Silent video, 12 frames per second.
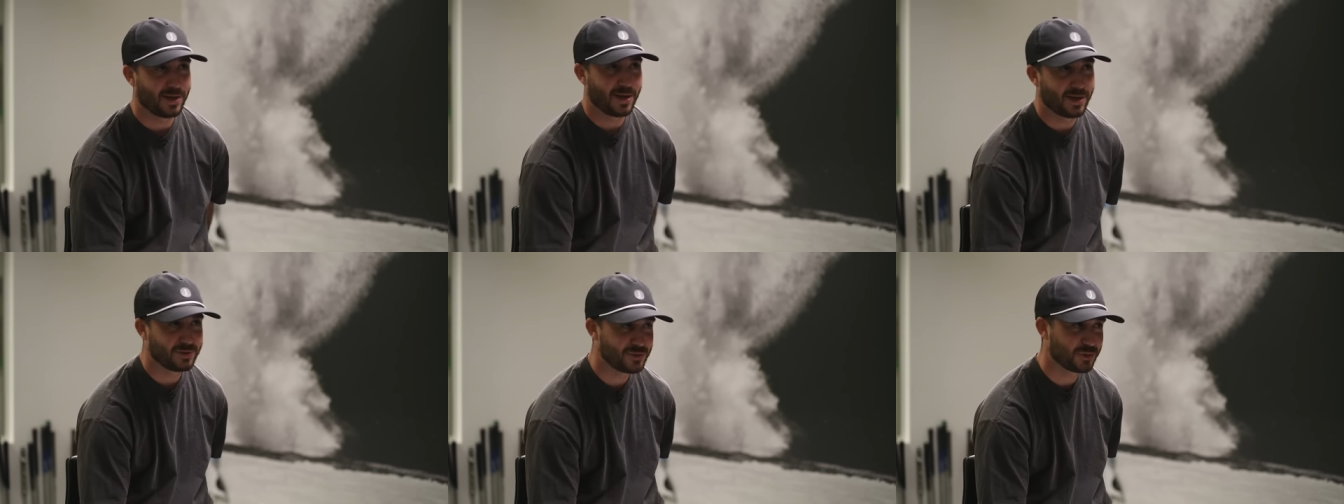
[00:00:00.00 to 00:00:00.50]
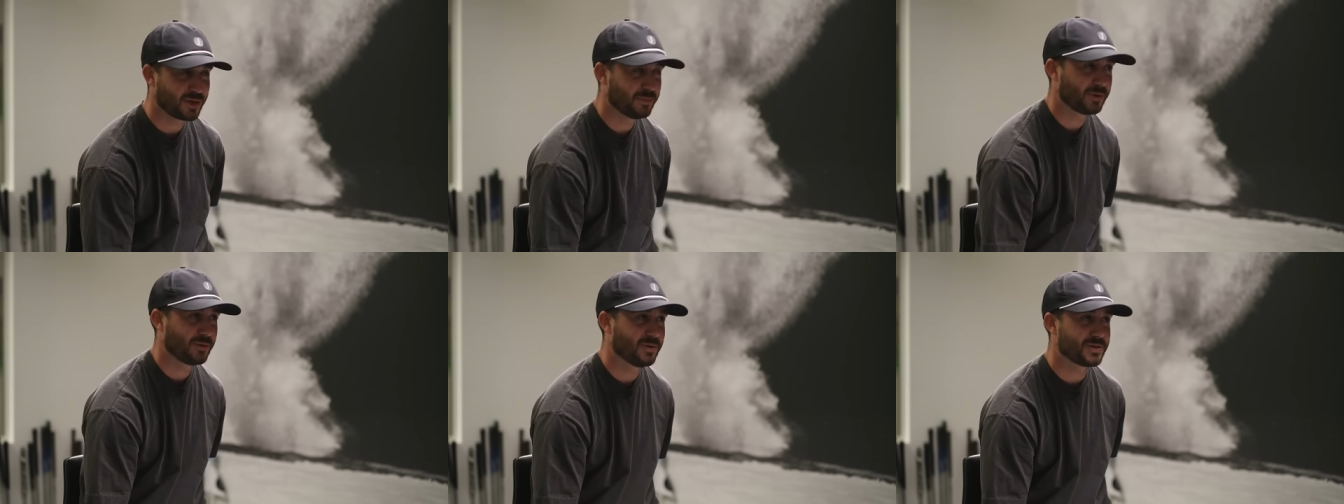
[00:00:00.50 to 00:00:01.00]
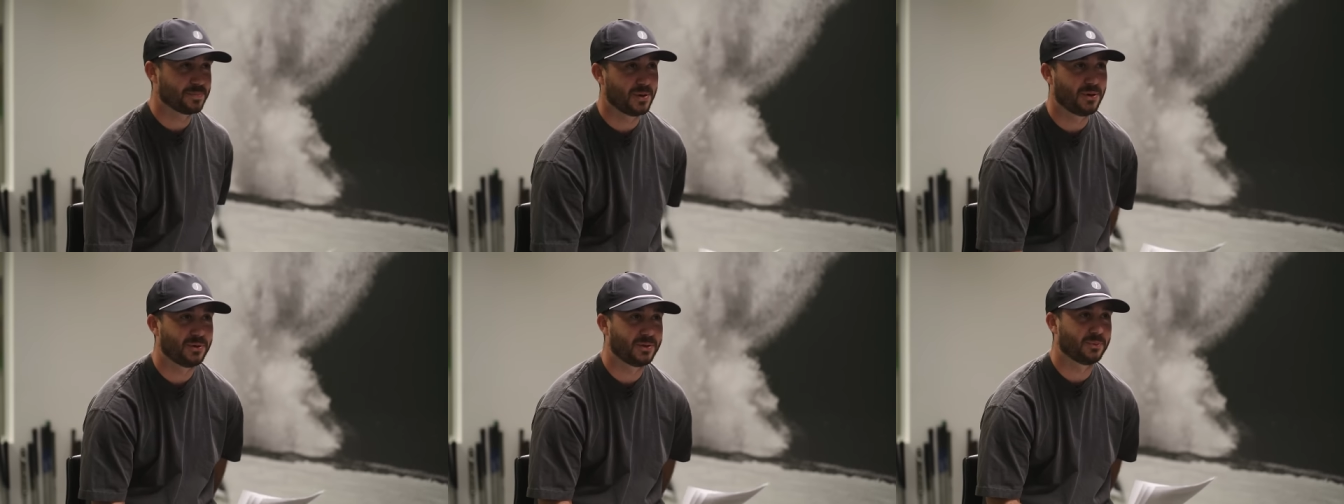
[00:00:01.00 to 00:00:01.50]
How did you come across
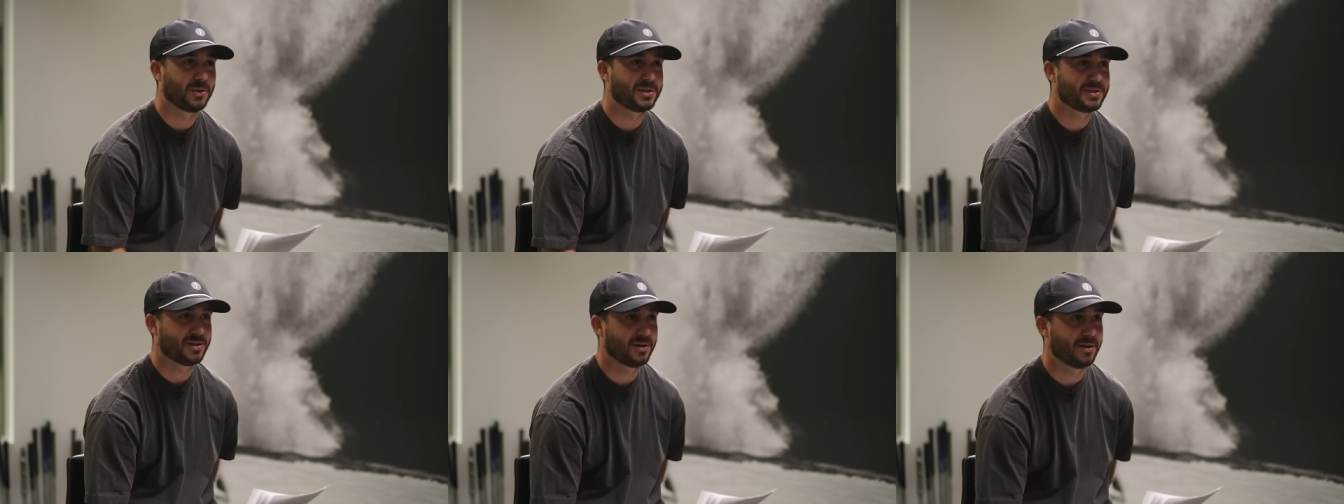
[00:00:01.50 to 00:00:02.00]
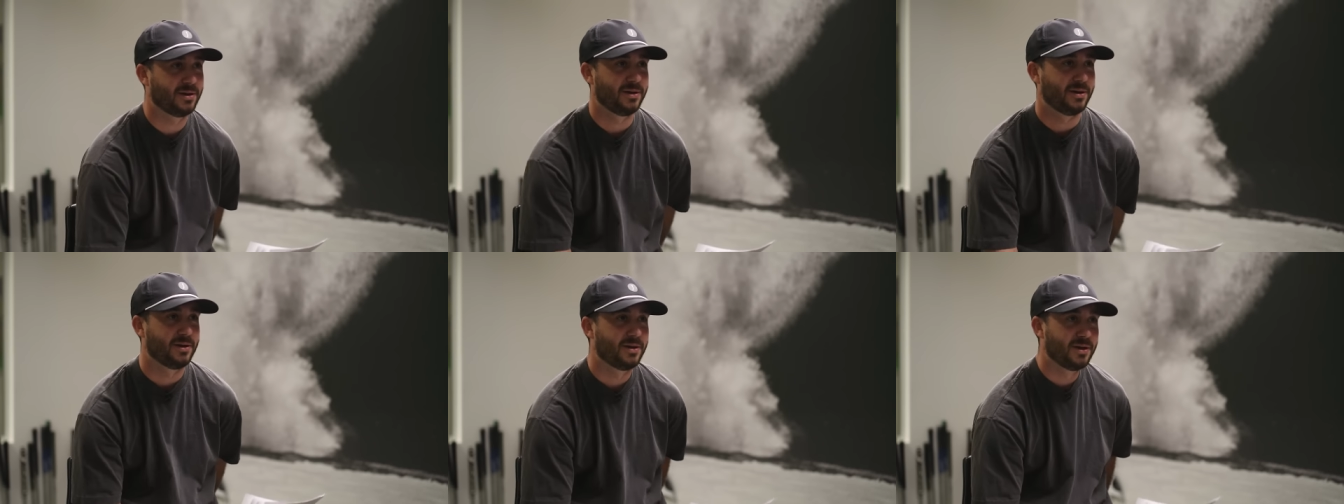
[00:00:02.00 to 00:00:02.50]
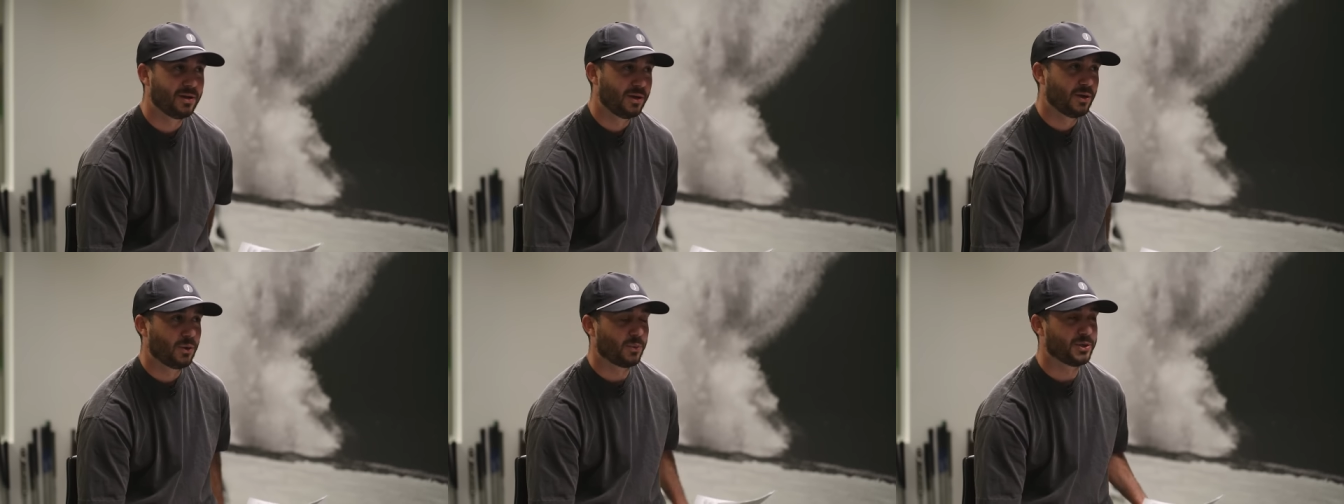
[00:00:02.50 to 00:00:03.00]
Moe, and what, uh,
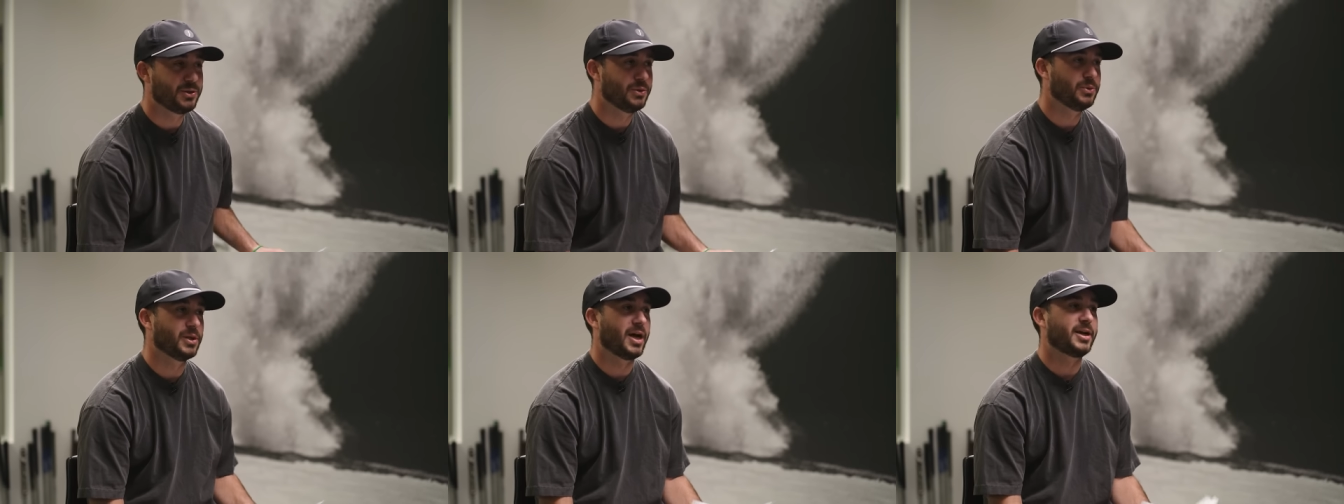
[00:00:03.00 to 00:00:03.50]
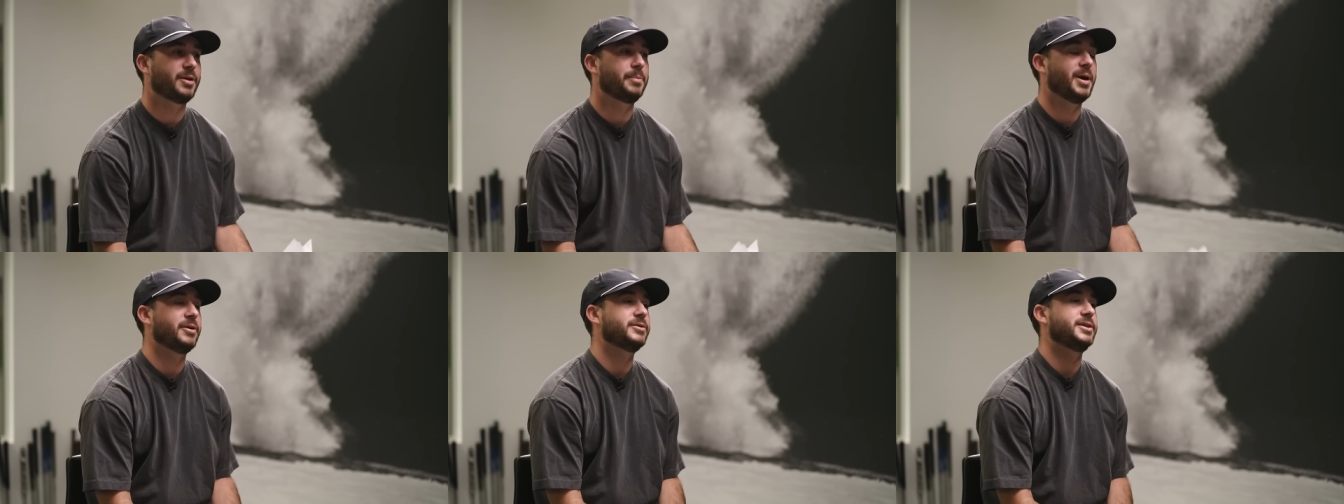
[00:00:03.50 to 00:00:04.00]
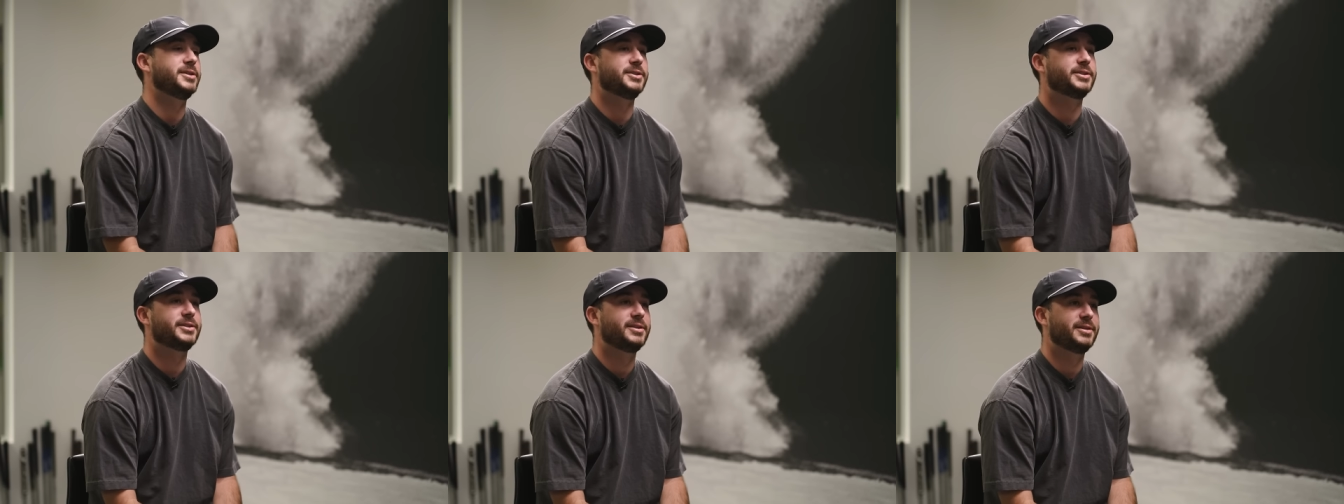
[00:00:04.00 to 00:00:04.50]
what mm. do hmm. you like about
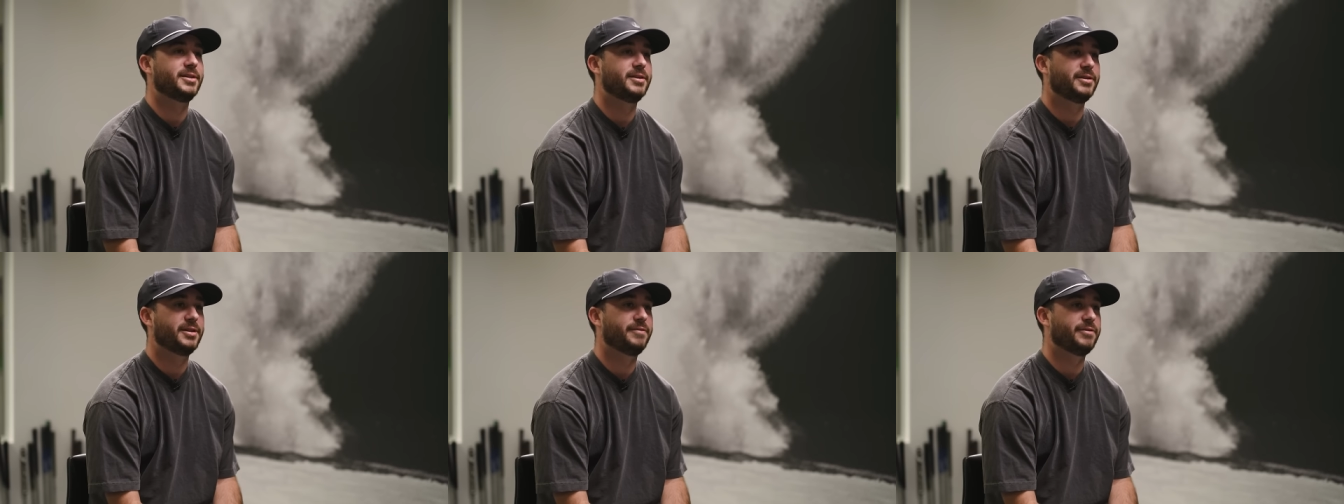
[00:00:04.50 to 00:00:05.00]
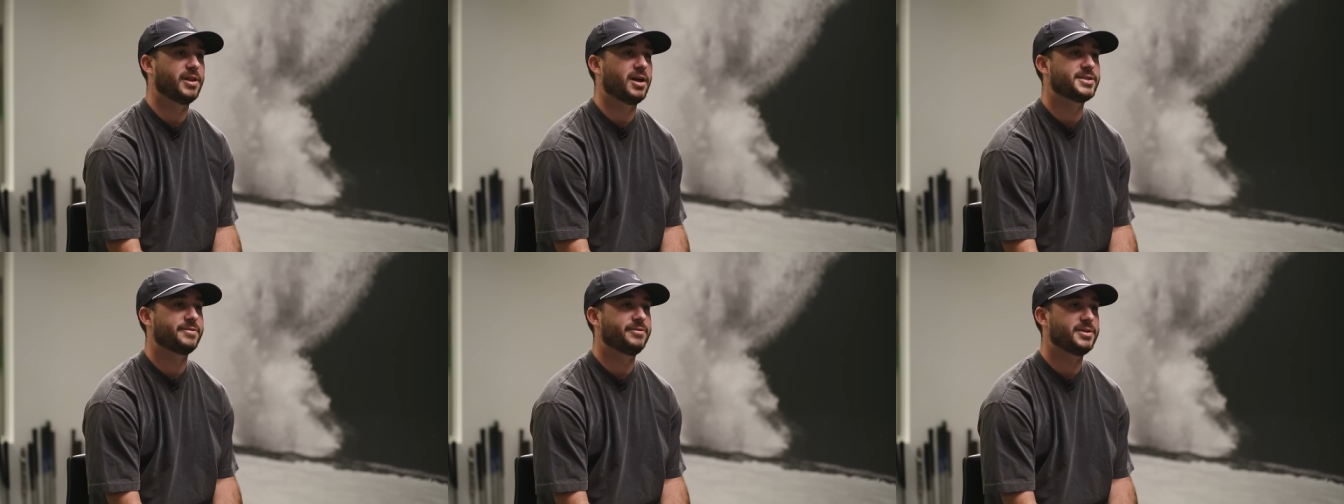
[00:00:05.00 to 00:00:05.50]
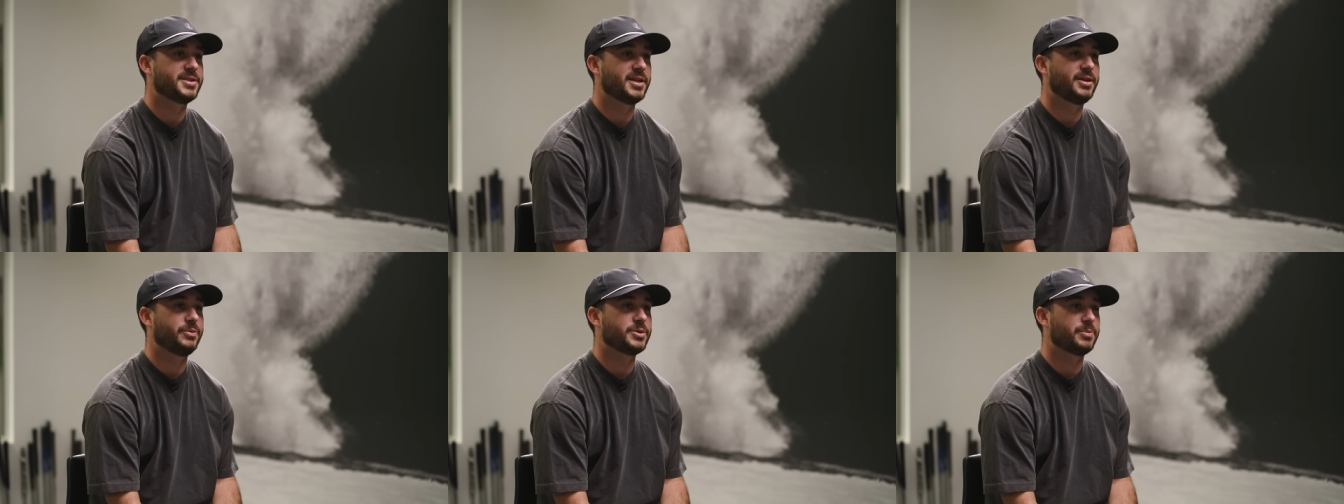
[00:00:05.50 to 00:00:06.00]
his the philosophies
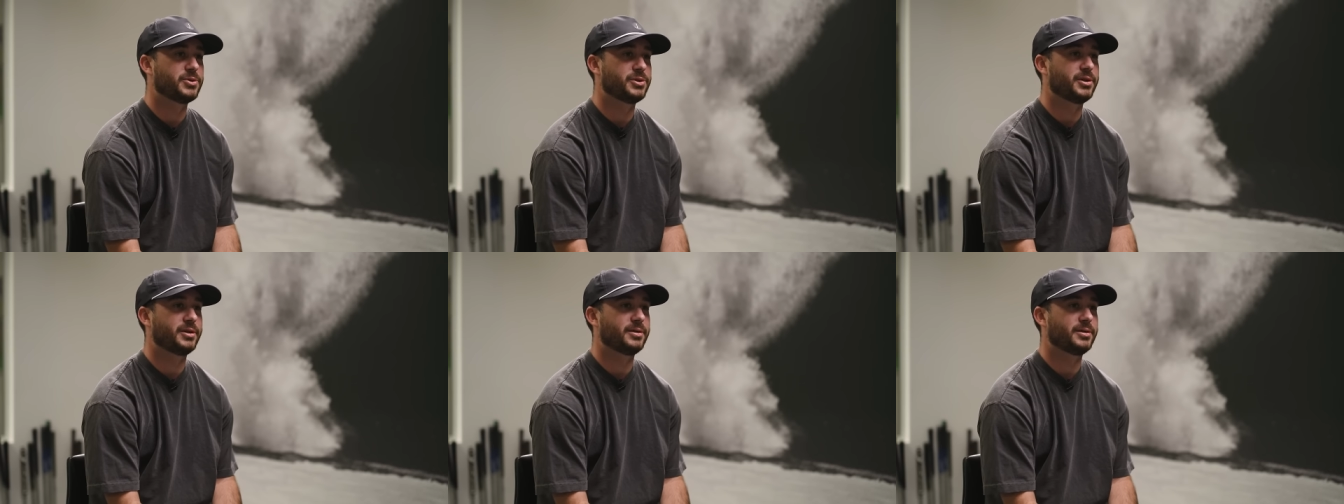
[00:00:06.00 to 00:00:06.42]
that he was pushing.